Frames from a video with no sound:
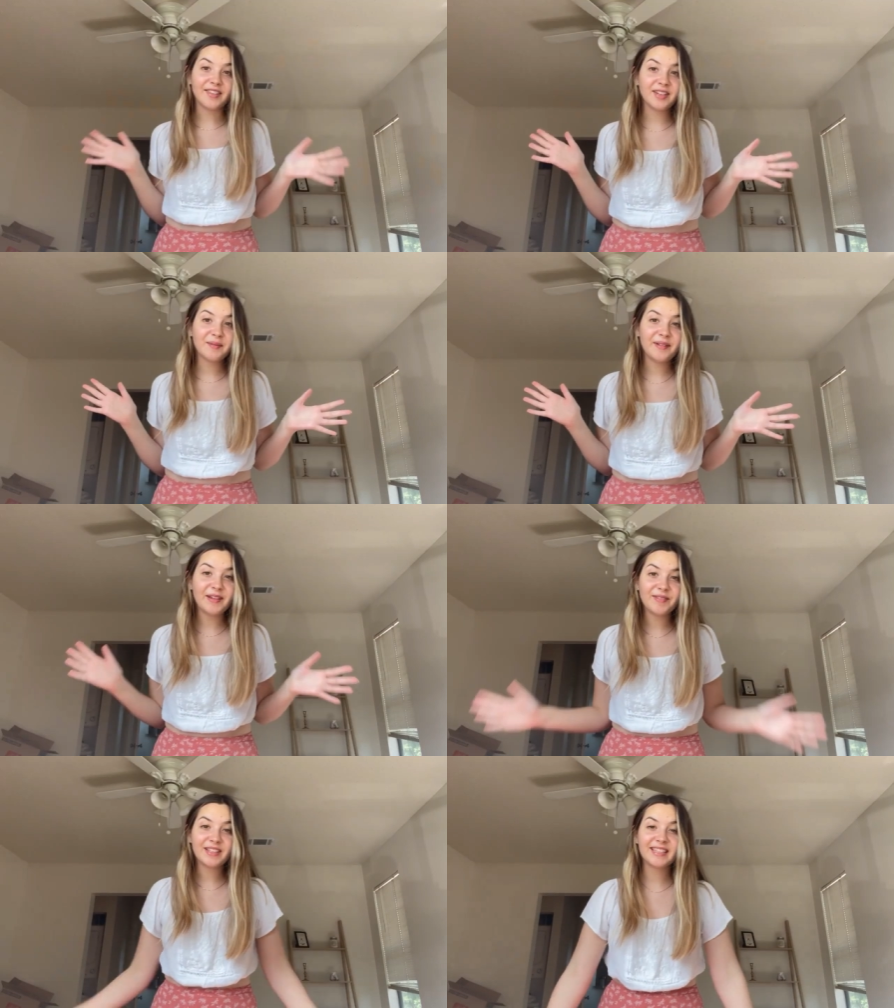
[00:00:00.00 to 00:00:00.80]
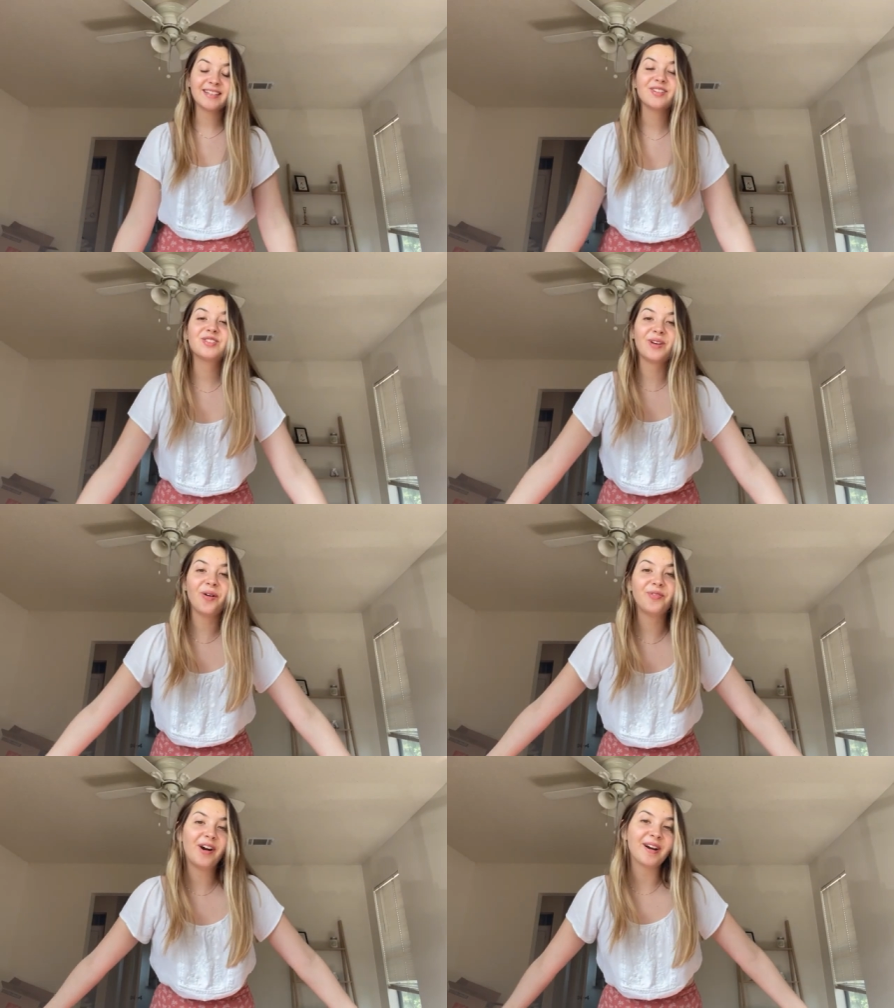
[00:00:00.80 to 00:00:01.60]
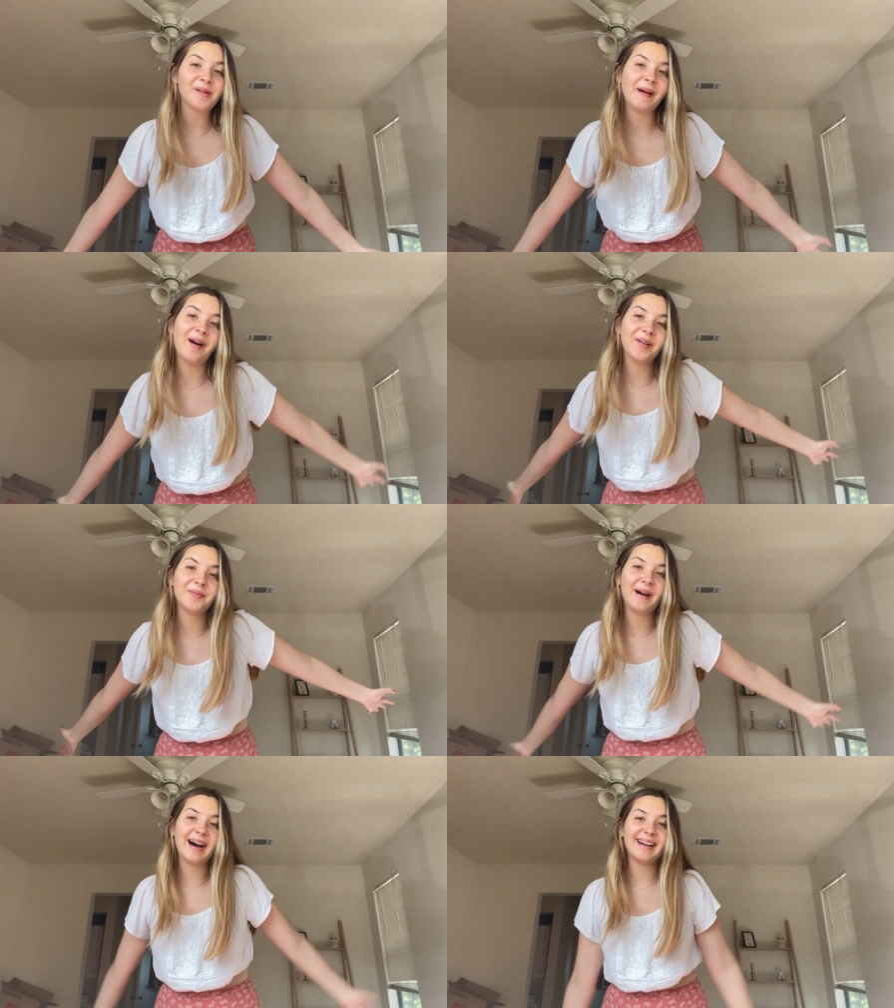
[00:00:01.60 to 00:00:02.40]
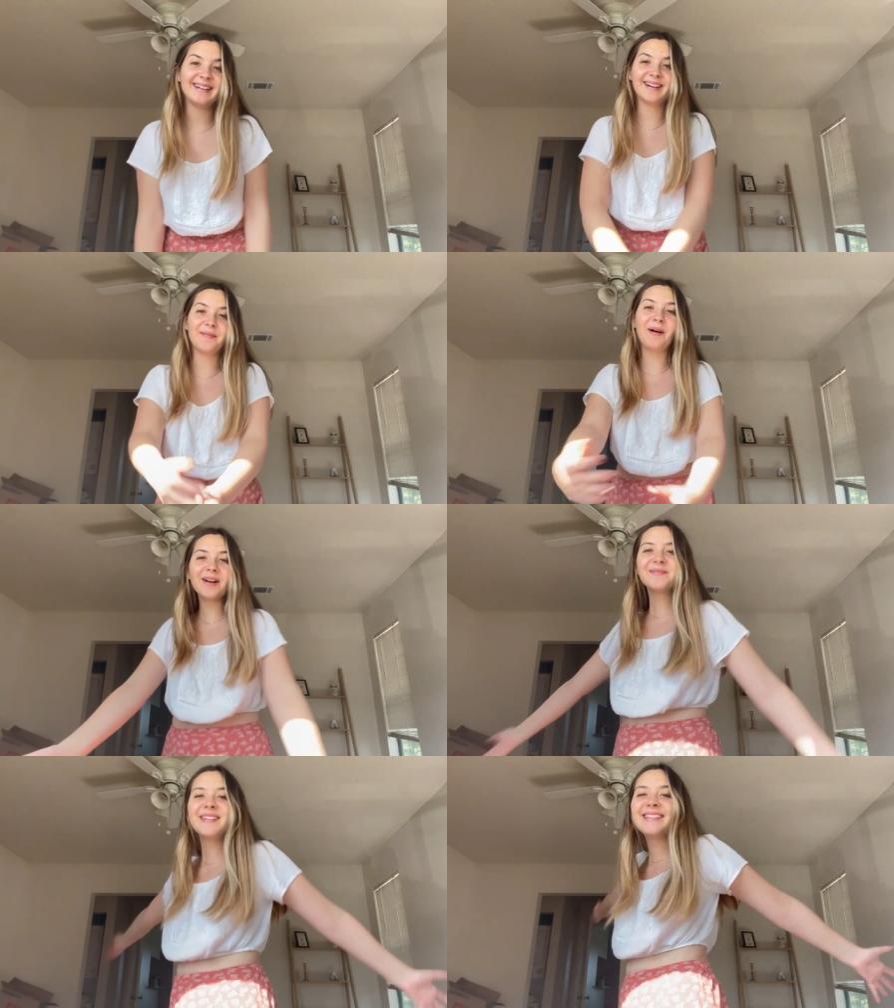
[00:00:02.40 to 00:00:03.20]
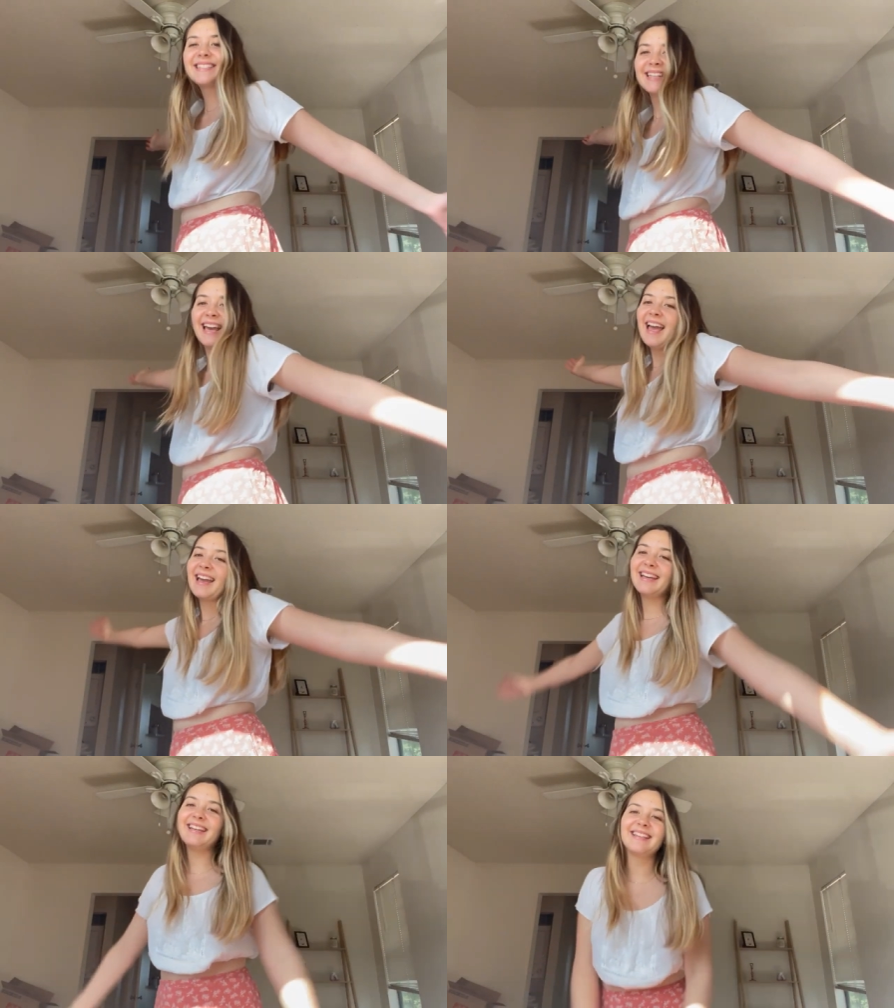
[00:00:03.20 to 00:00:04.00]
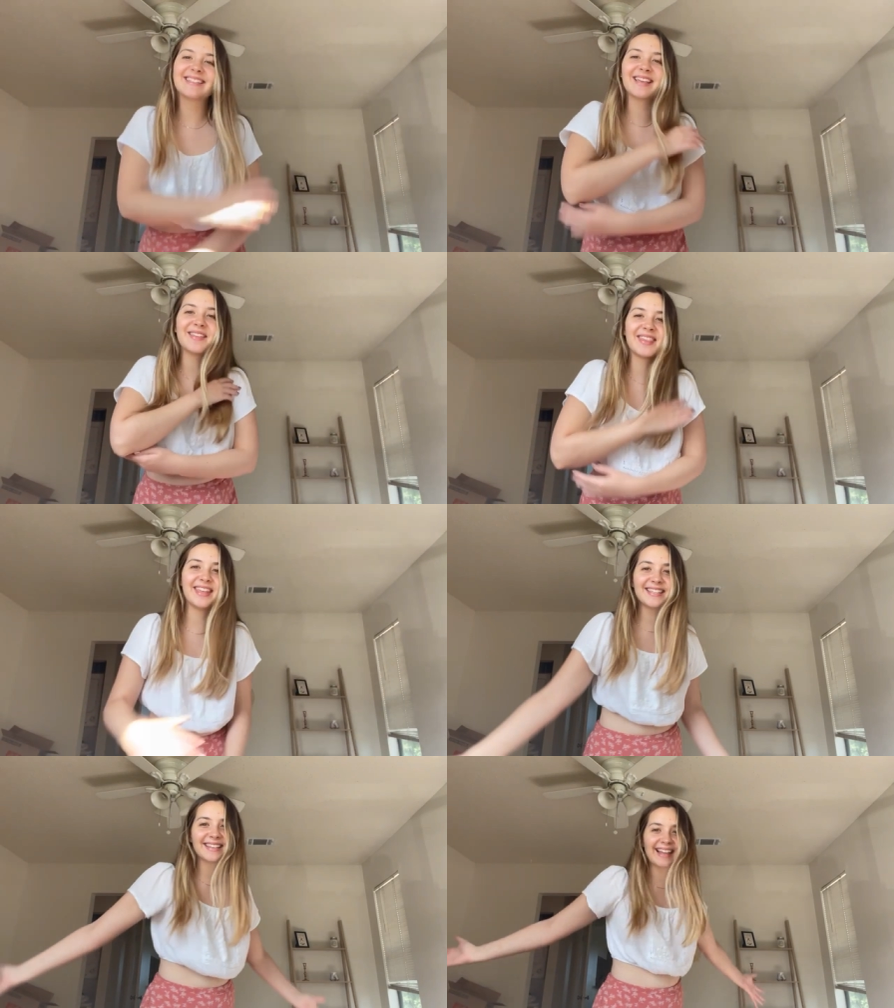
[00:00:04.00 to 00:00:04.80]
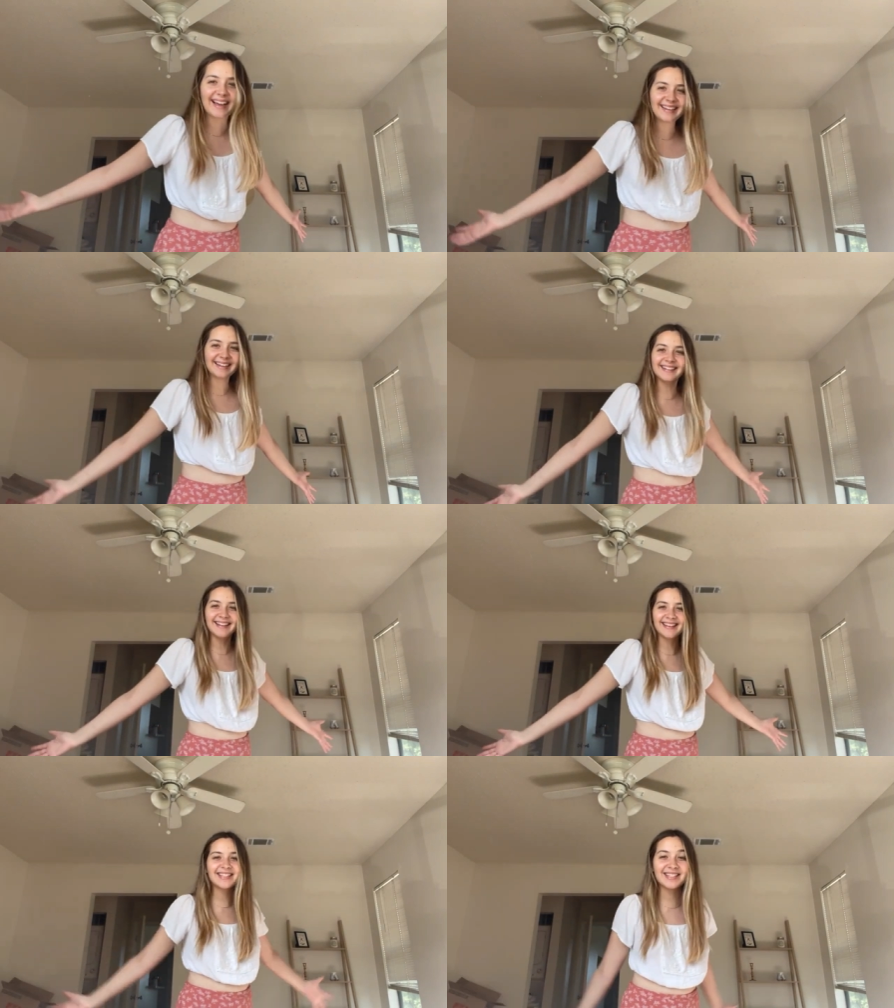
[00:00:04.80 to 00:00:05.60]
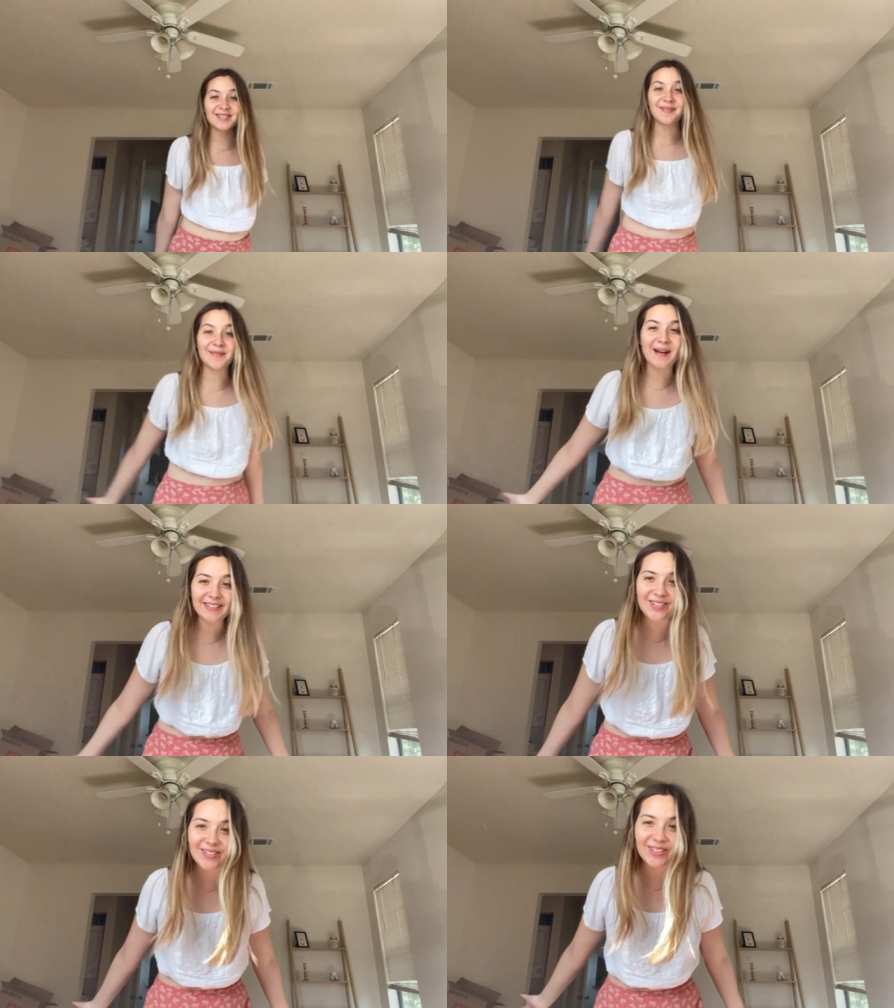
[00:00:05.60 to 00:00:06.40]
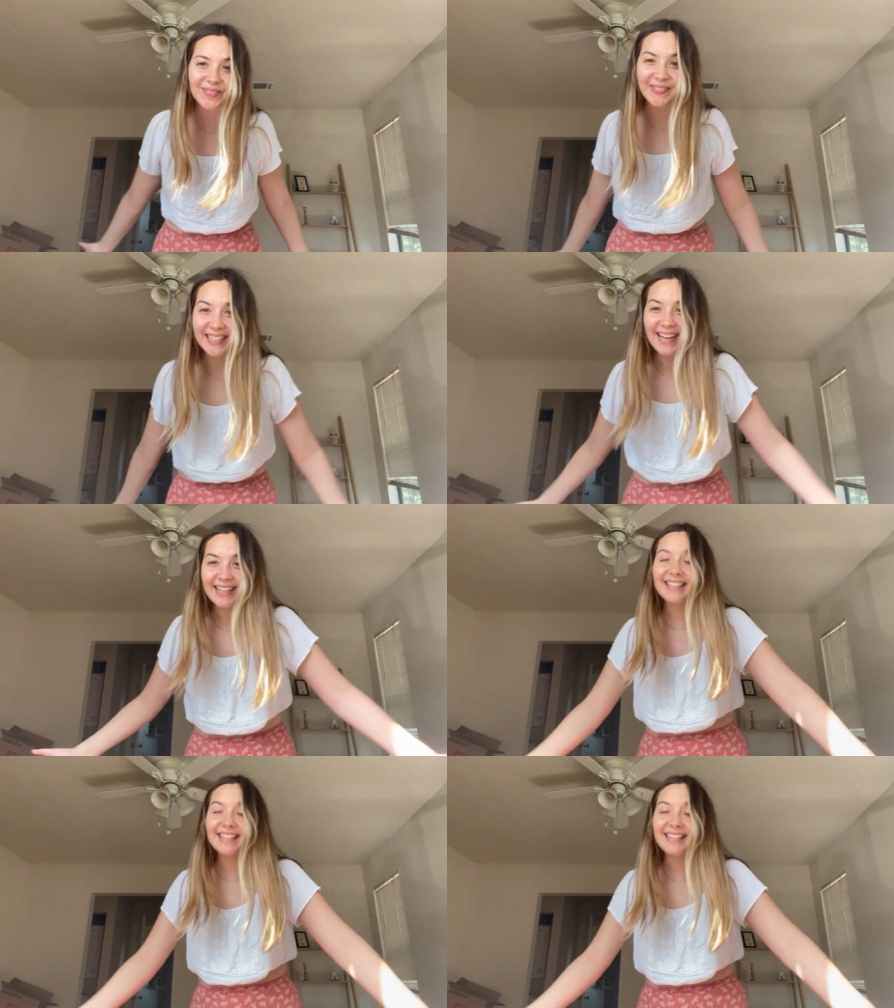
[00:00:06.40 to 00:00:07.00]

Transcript: I think my favorite thing so far about my apartment is this lighting. This is my bedroom.